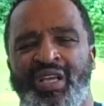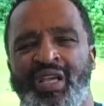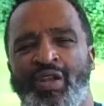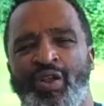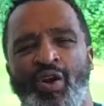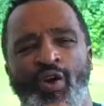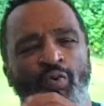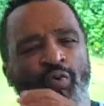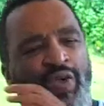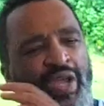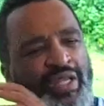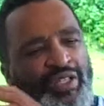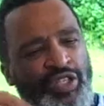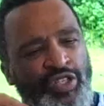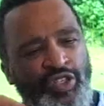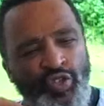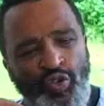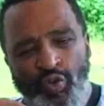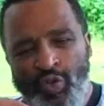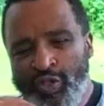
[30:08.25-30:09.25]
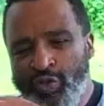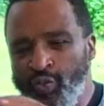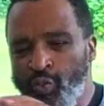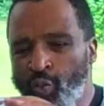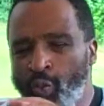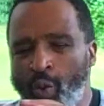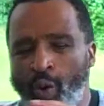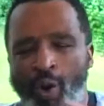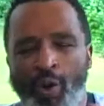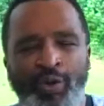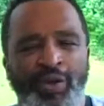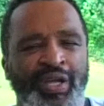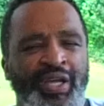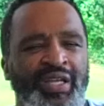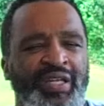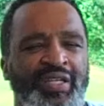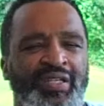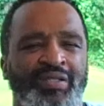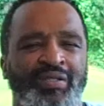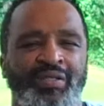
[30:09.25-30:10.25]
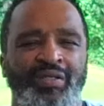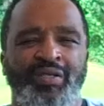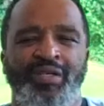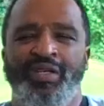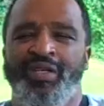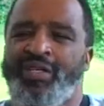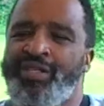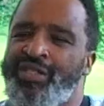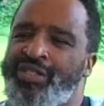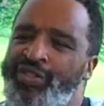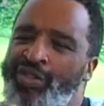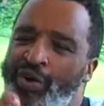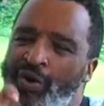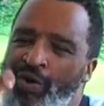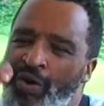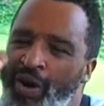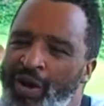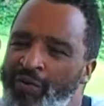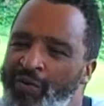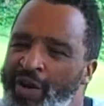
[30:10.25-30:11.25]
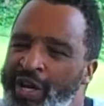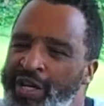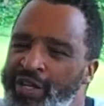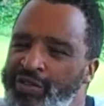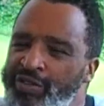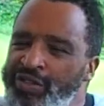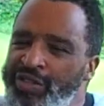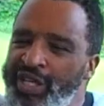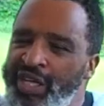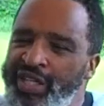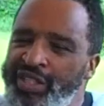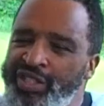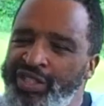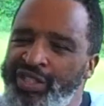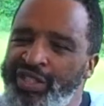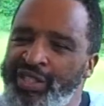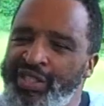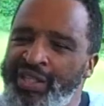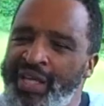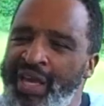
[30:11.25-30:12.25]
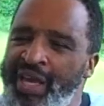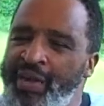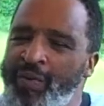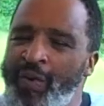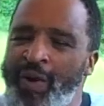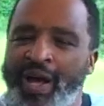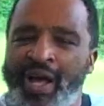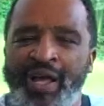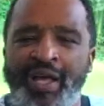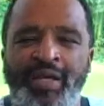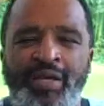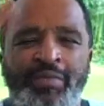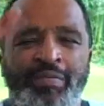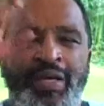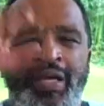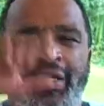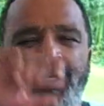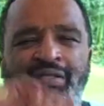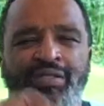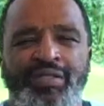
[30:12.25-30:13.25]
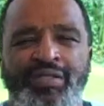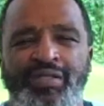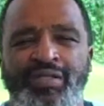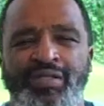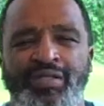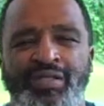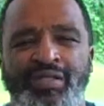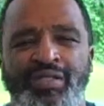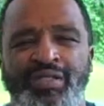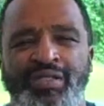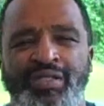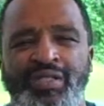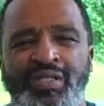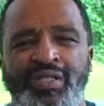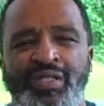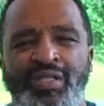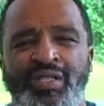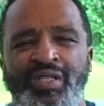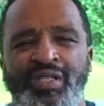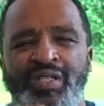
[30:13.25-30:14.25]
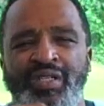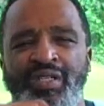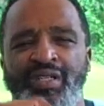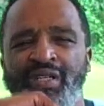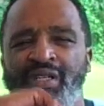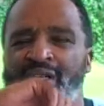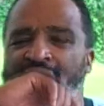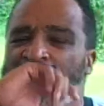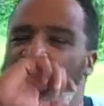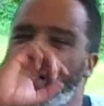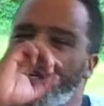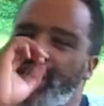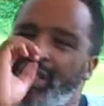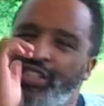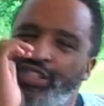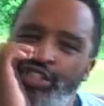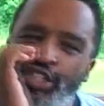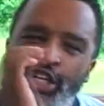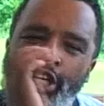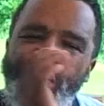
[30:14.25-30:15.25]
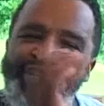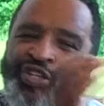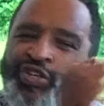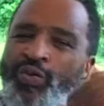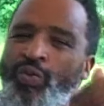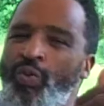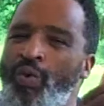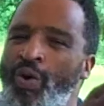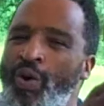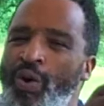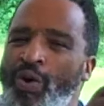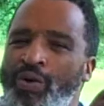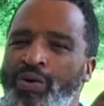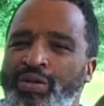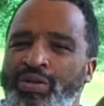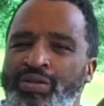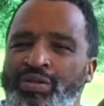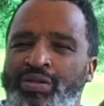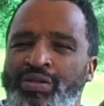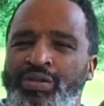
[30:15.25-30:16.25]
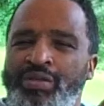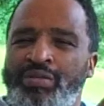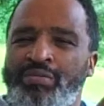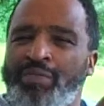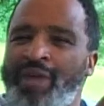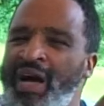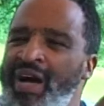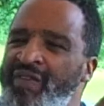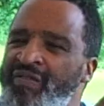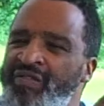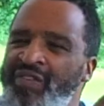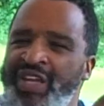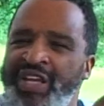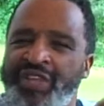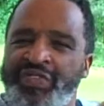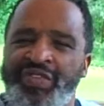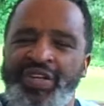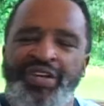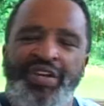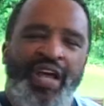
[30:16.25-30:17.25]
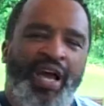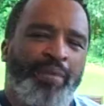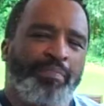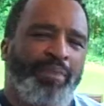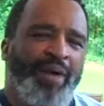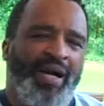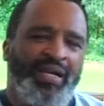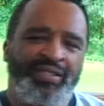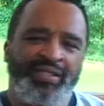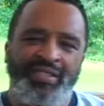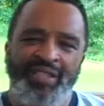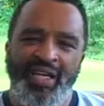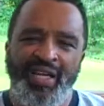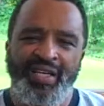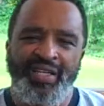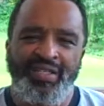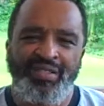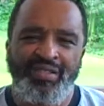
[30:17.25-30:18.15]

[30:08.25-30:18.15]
And all we have to do is walk in it. Turn our radio station to KYMS and continue to walk by faith and not by sight.